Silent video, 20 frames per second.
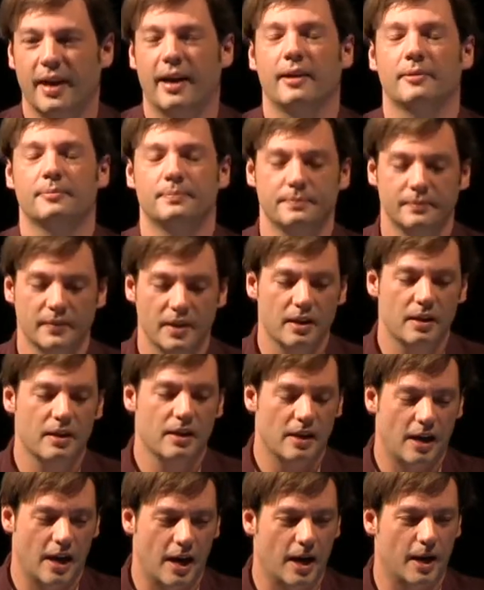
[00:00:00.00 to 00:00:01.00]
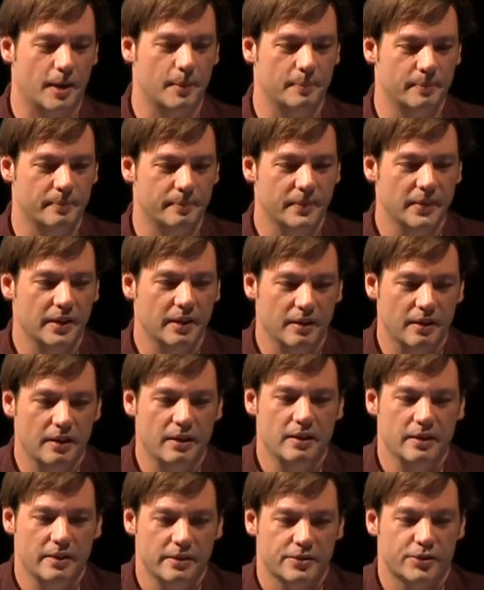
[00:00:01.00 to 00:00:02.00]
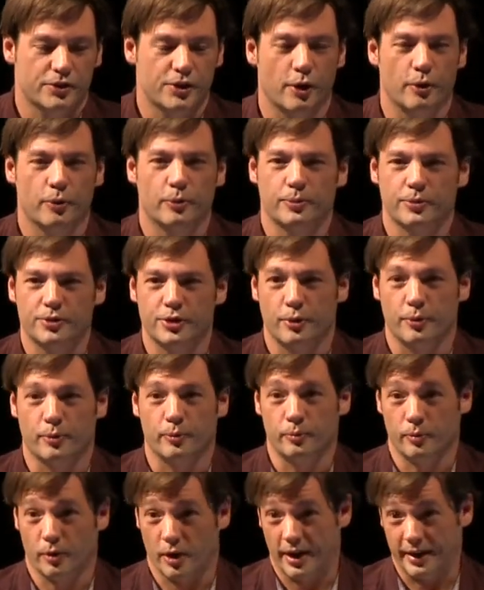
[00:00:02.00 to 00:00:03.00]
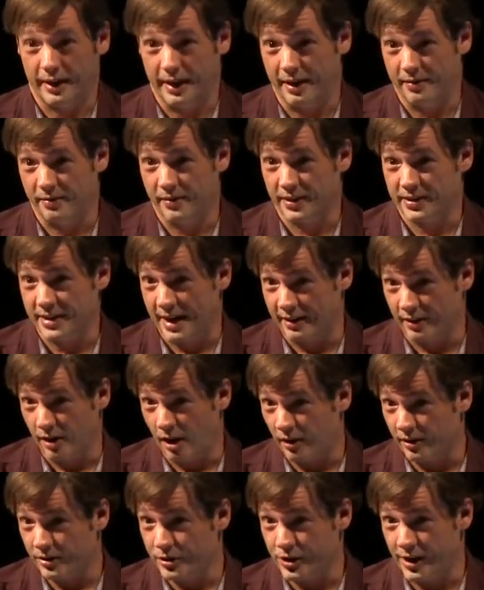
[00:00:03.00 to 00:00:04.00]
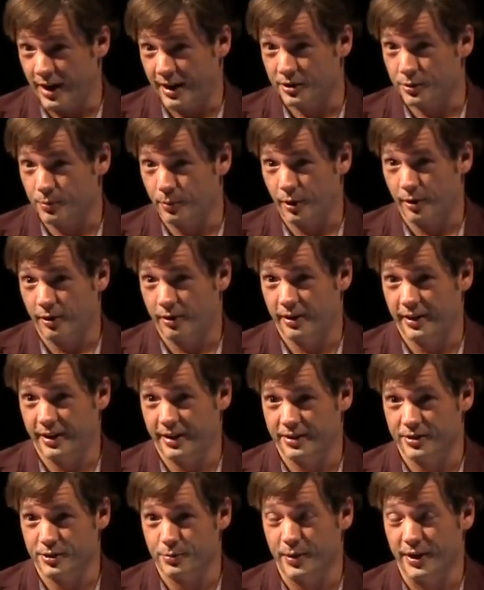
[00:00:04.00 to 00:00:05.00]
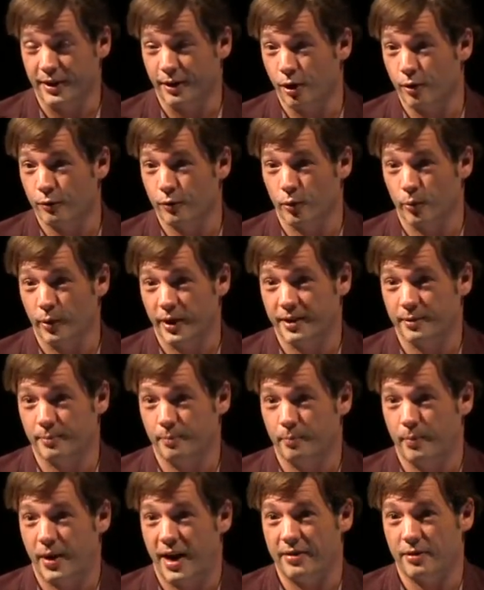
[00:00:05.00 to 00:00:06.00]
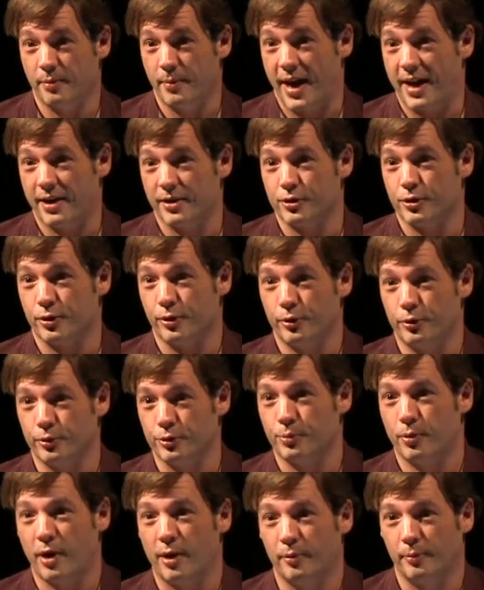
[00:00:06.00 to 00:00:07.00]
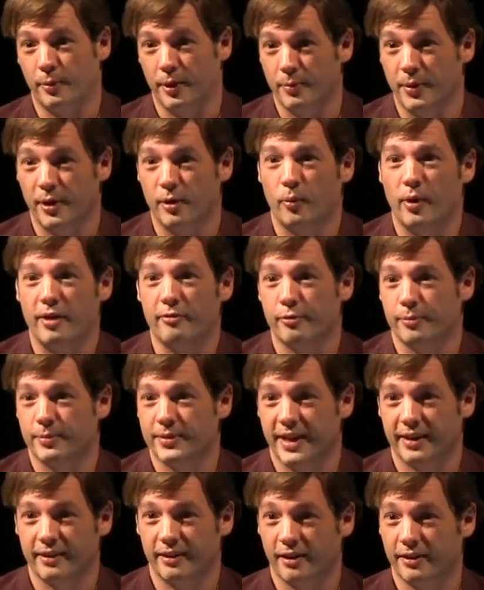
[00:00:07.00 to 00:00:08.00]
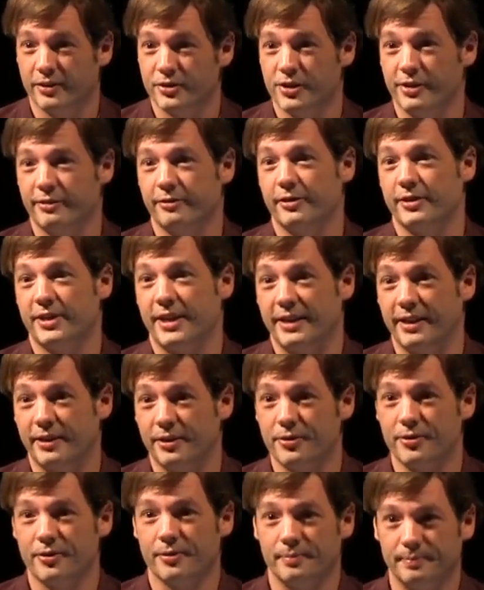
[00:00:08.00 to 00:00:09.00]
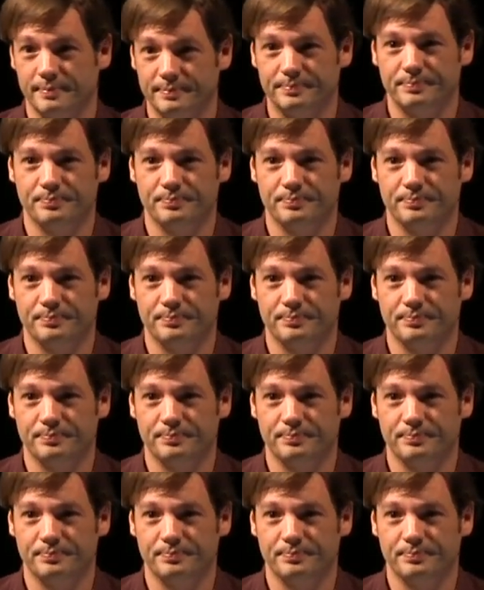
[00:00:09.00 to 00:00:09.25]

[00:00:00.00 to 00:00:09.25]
Ah. Um, so, so again, the technology expert is being overridden by the manager who's probably been away from technology for 10 years.